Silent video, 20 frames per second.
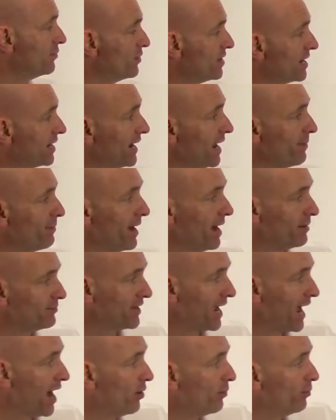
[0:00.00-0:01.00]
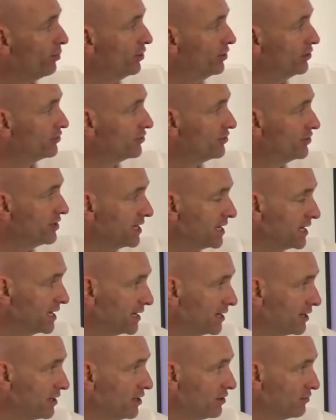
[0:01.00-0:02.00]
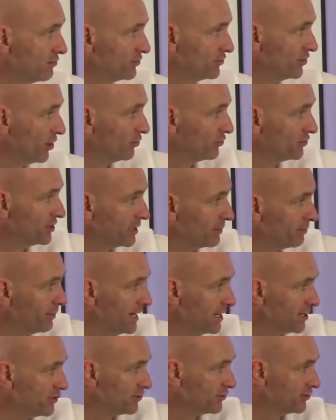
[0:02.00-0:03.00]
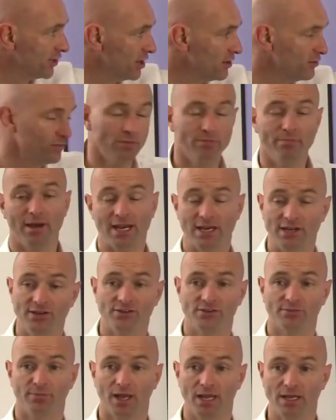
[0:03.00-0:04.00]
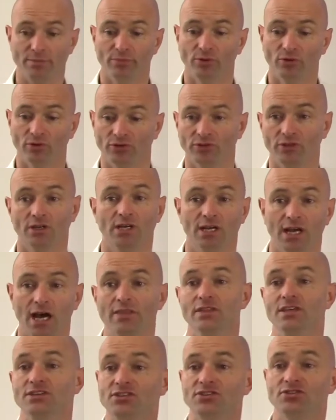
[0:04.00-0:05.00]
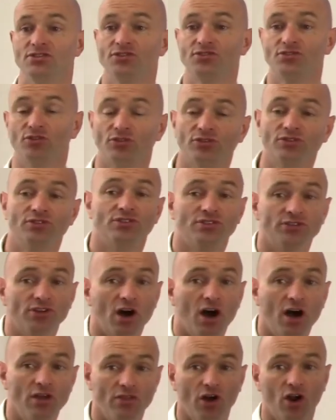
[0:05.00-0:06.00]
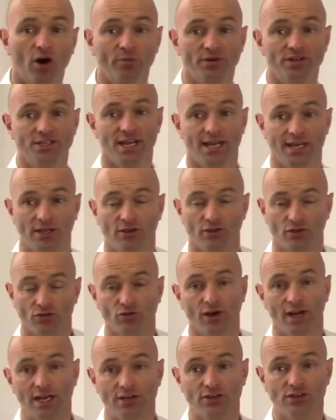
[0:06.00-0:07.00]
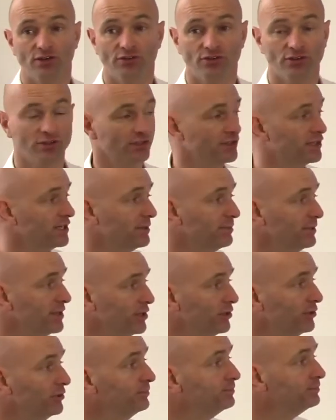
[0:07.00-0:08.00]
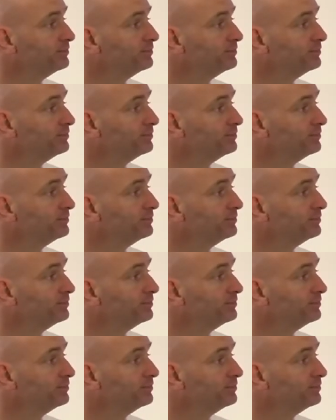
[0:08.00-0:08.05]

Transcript: we can perhaps output the resulting pictures over embedded DisplayPort. And this is the sort of design that Omnitech can create using the DPU.